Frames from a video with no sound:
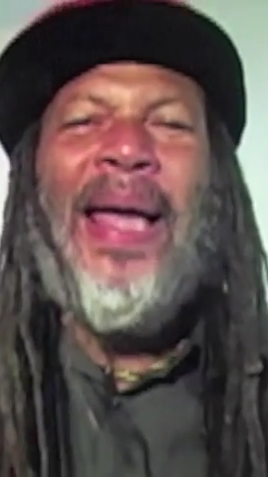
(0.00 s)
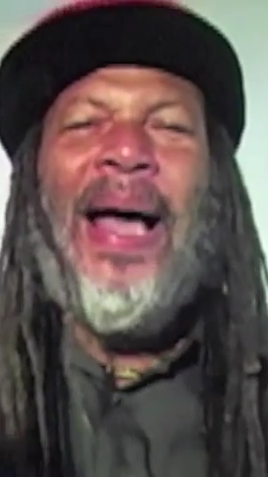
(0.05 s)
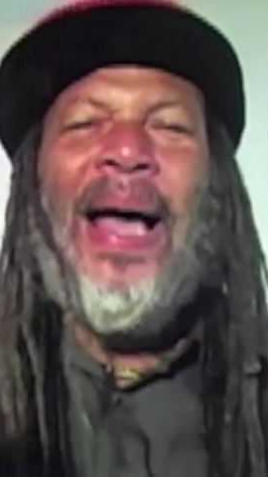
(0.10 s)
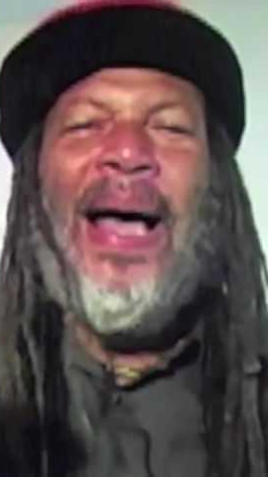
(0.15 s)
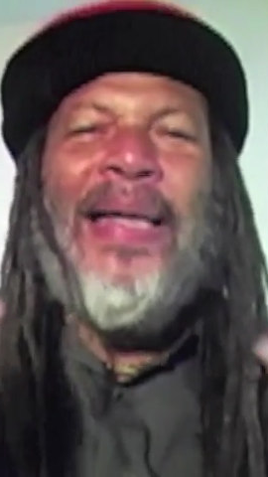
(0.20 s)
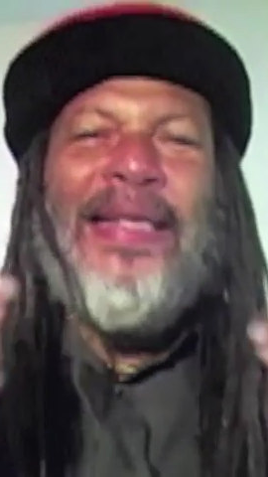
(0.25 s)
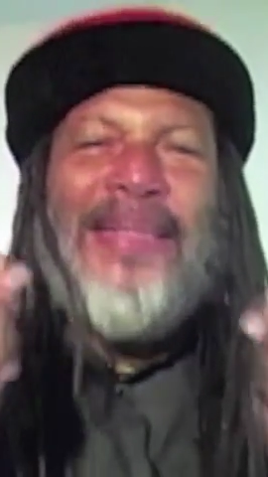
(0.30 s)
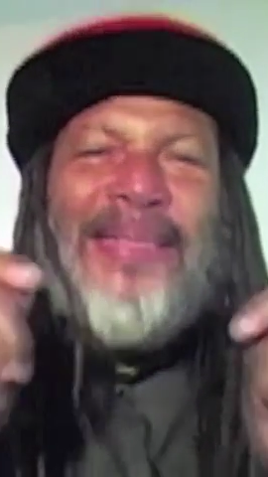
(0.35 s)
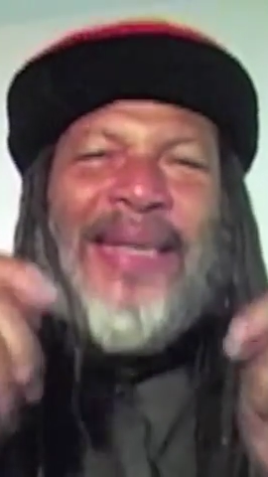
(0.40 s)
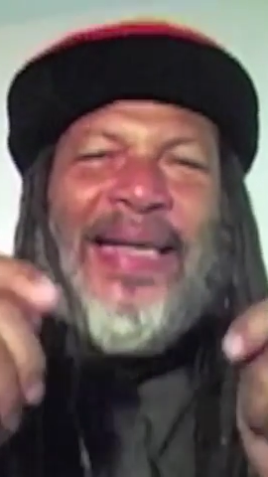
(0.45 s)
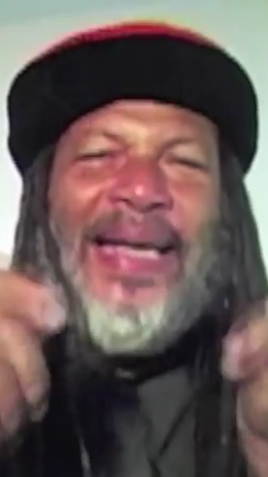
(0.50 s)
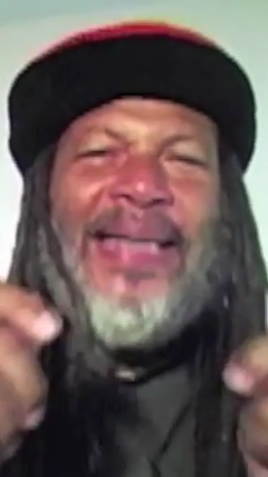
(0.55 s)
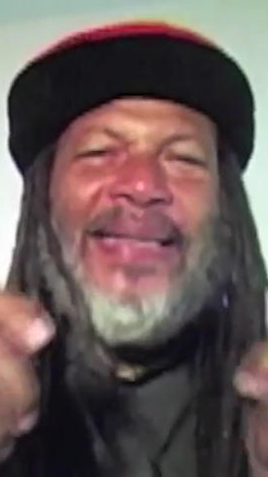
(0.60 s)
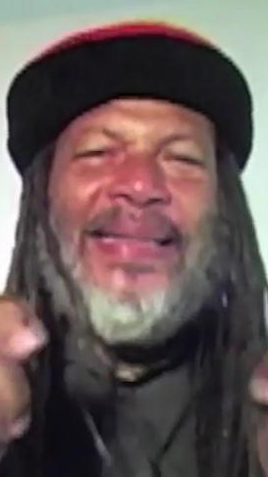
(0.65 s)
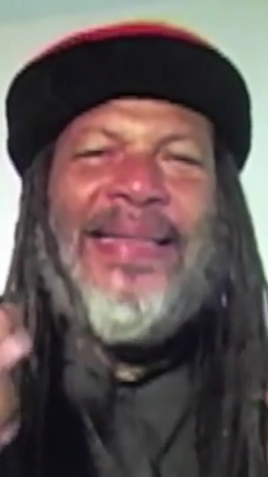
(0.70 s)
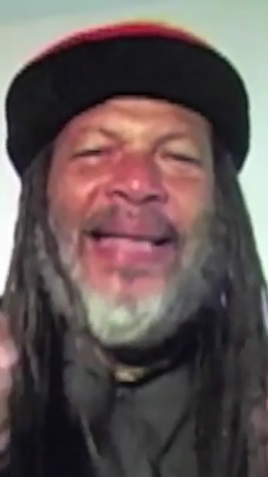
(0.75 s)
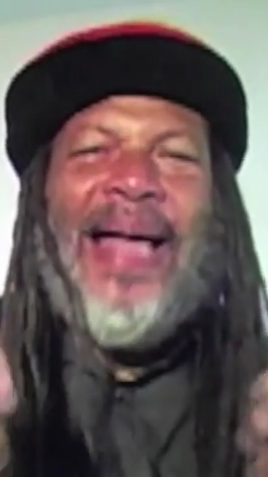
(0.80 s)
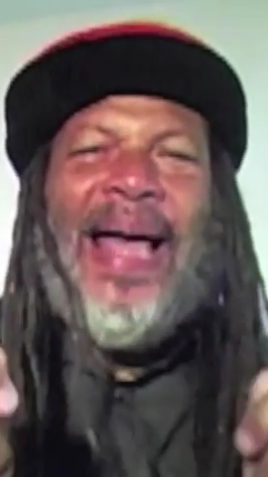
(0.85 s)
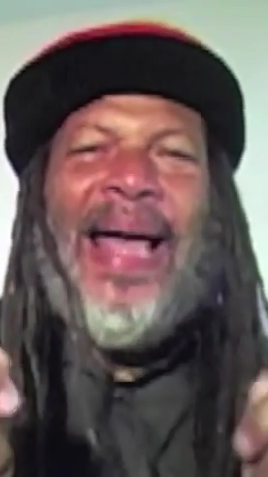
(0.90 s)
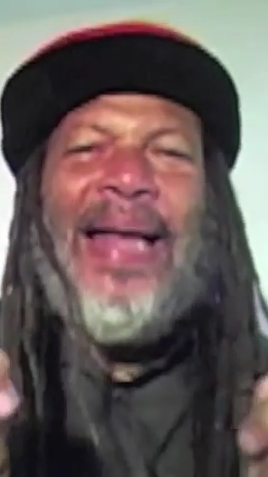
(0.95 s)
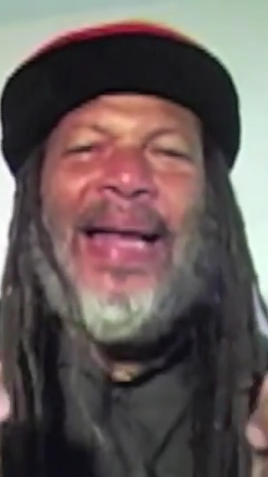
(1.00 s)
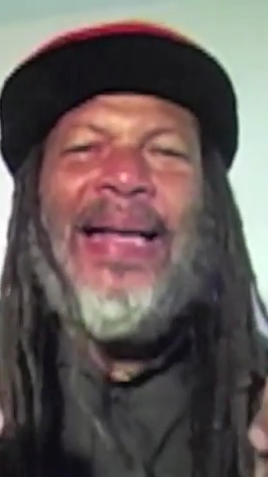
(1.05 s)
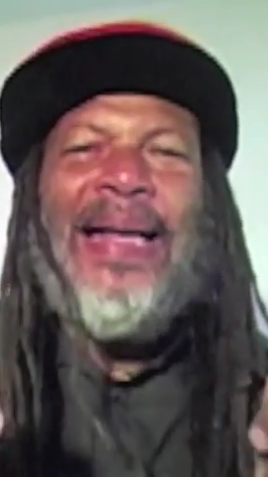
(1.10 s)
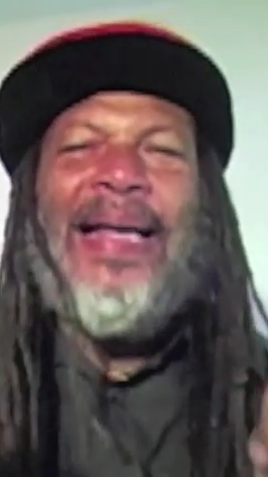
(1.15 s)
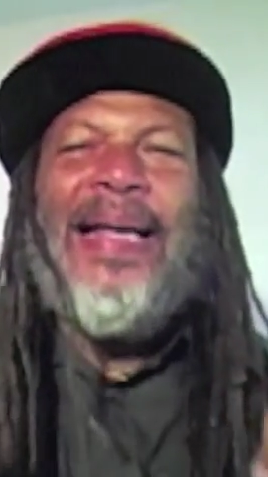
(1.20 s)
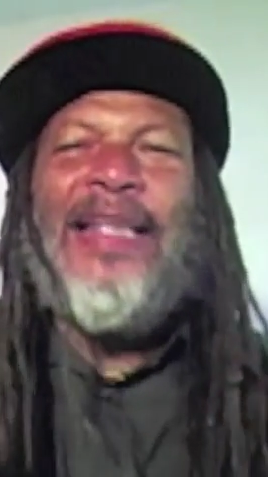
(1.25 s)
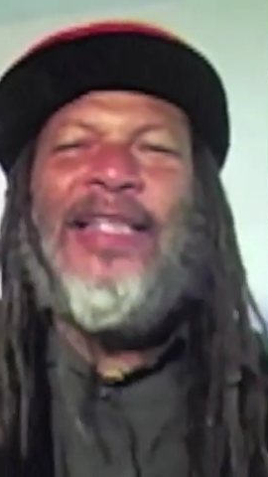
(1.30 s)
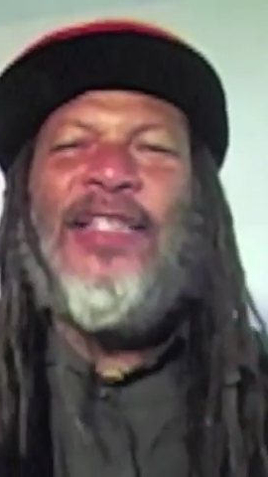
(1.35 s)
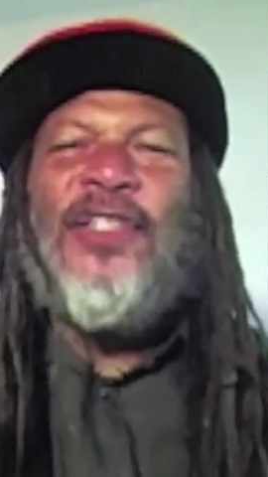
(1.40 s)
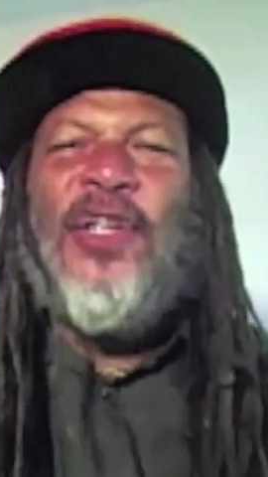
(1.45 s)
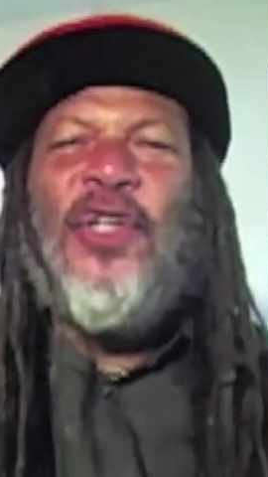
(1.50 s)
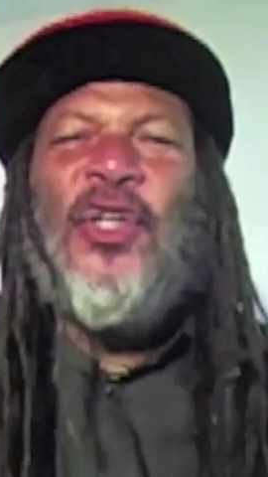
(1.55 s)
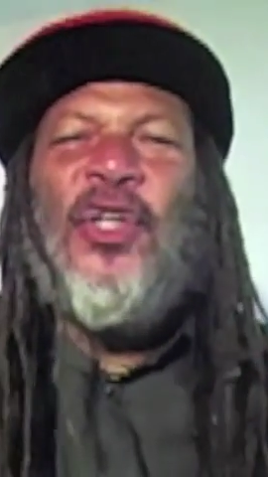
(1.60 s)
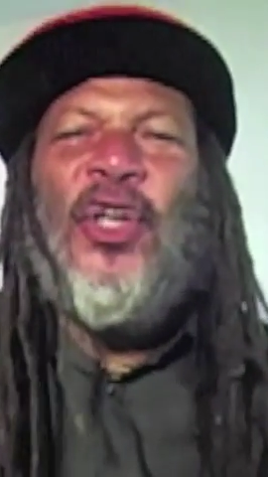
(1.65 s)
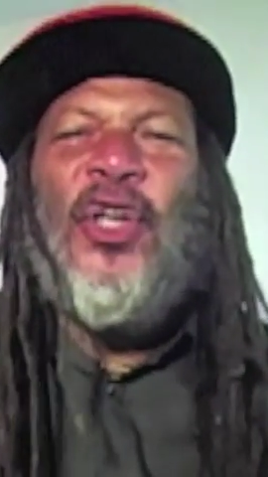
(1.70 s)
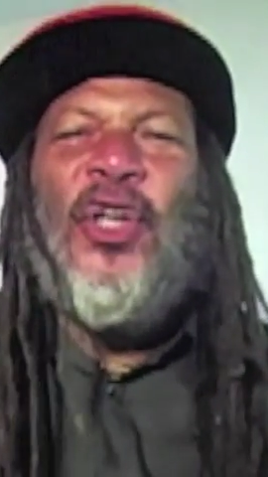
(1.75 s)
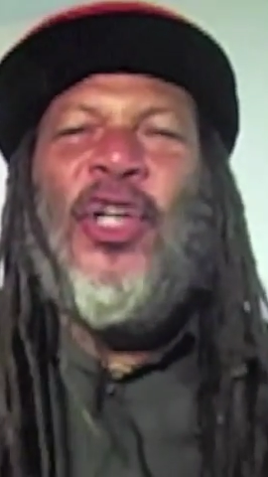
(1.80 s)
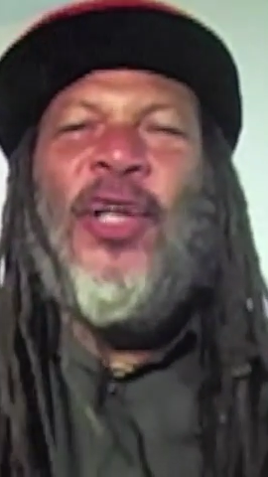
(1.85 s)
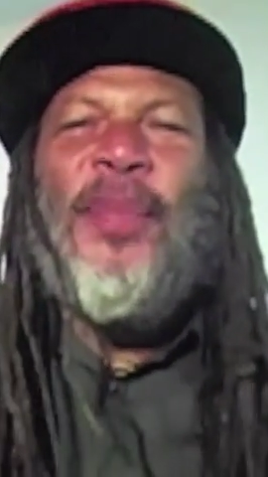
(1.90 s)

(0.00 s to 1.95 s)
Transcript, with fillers: And Jahsun handles that, so you'll